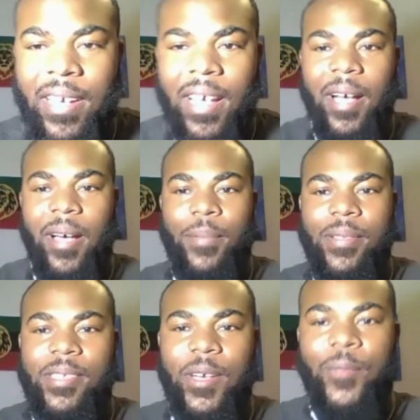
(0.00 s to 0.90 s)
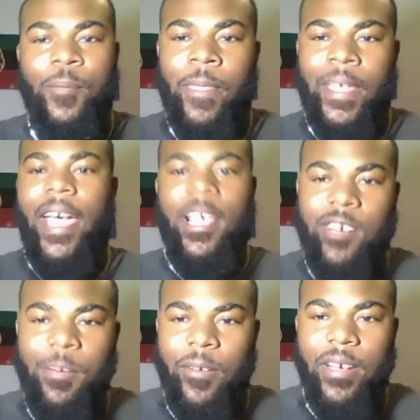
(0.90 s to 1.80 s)
And so cash
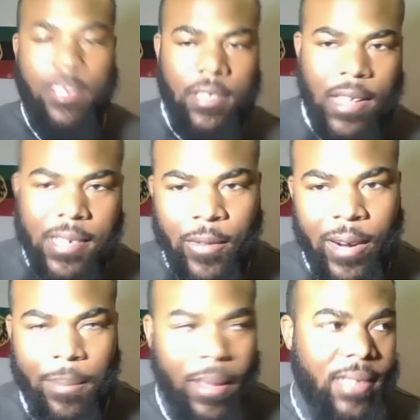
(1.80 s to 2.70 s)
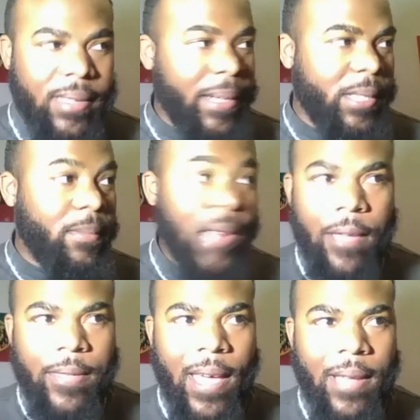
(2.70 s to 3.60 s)
reparations doesn't work because there's not
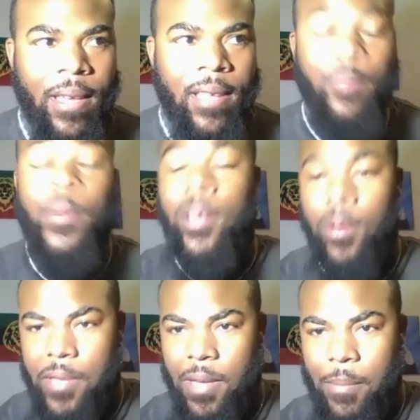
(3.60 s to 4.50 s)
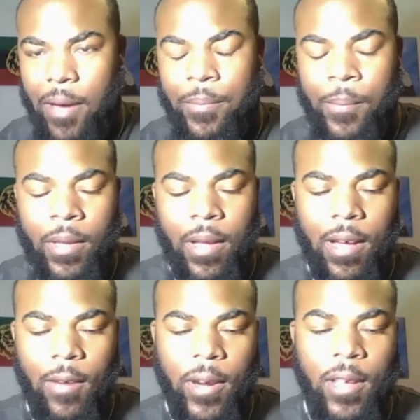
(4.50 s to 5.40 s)
that, depending on the amount
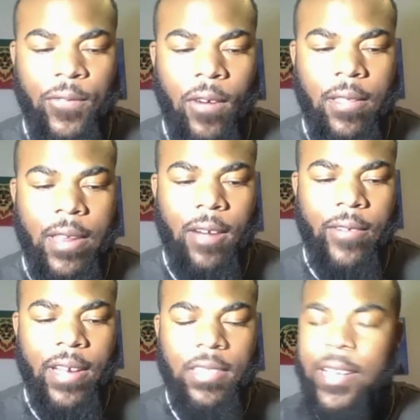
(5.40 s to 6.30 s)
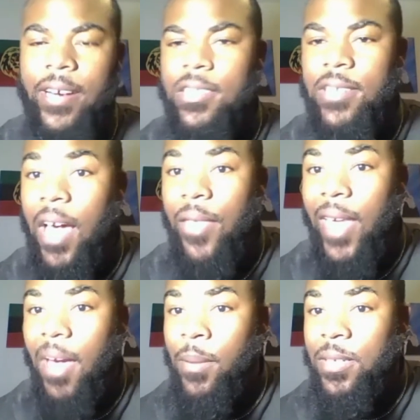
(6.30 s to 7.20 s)
where you fall in that range, there's not
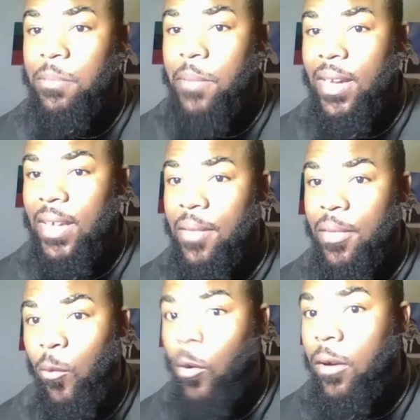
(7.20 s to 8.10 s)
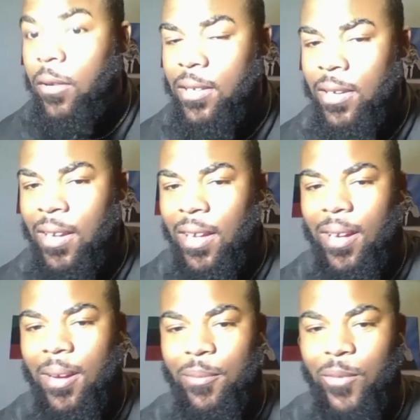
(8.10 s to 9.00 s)
that much money in the world
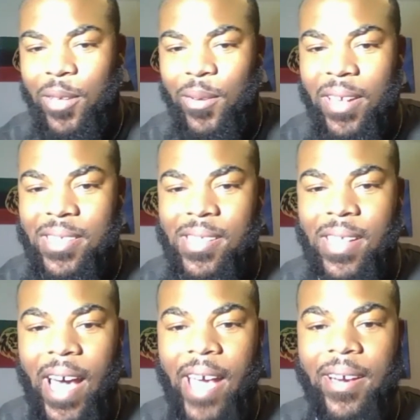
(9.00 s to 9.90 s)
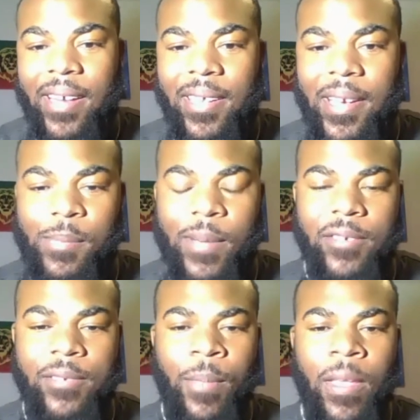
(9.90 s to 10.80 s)
when you get to the higher end of that
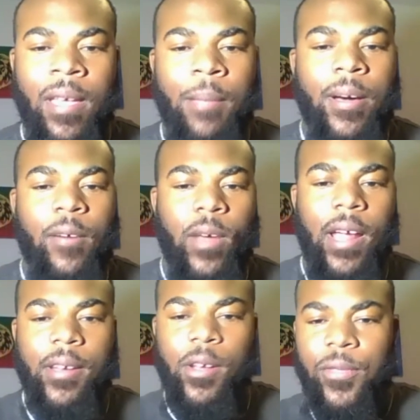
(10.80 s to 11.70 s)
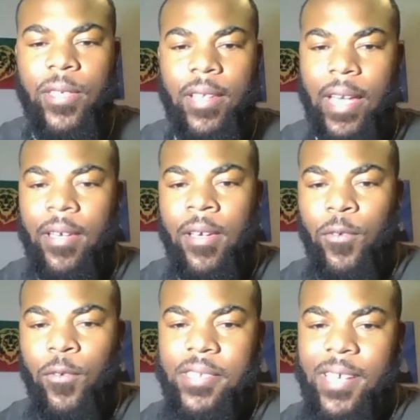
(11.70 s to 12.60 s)
spectrum. But what I do think, like,
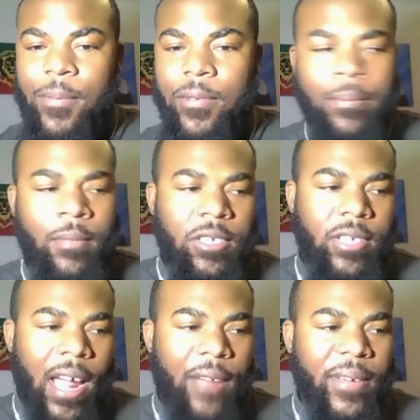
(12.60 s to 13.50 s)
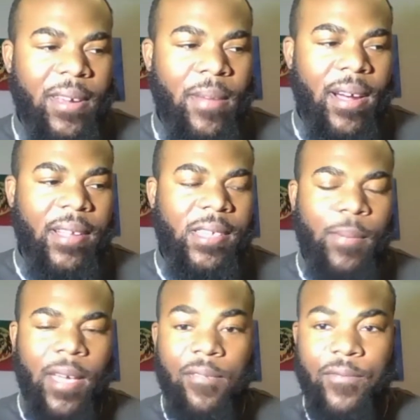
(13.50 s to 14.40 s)
for example, should African Americans
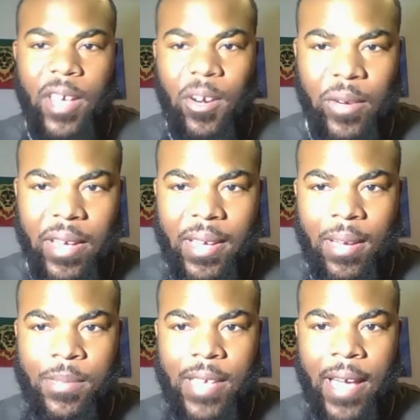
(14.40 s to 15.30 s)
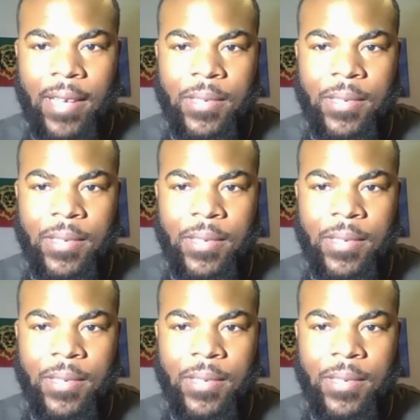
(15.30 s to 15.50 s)
pay federal income tax?